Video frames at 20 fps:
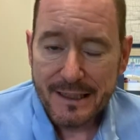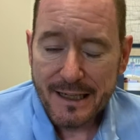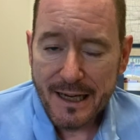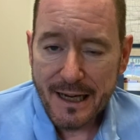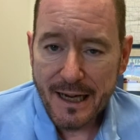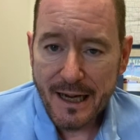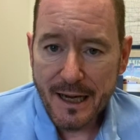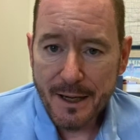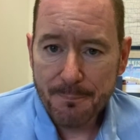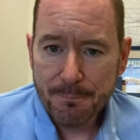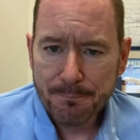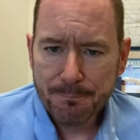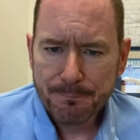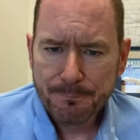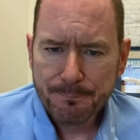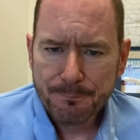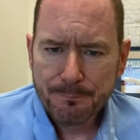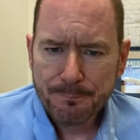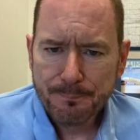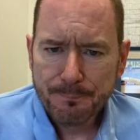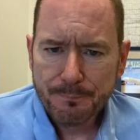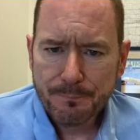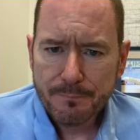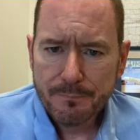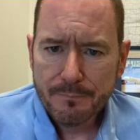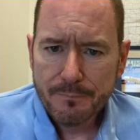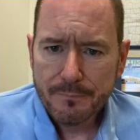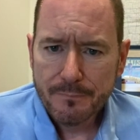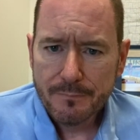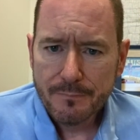Um,
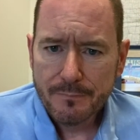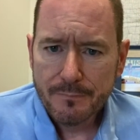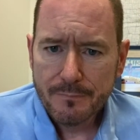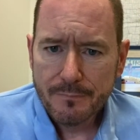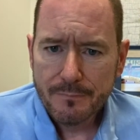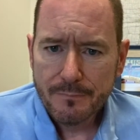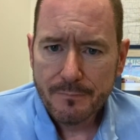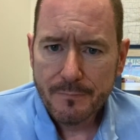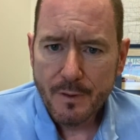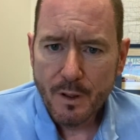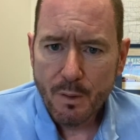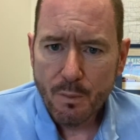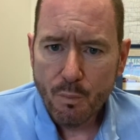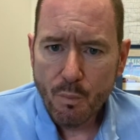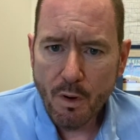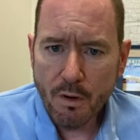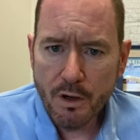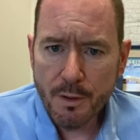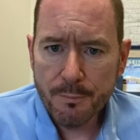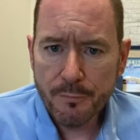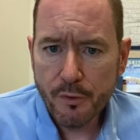welcome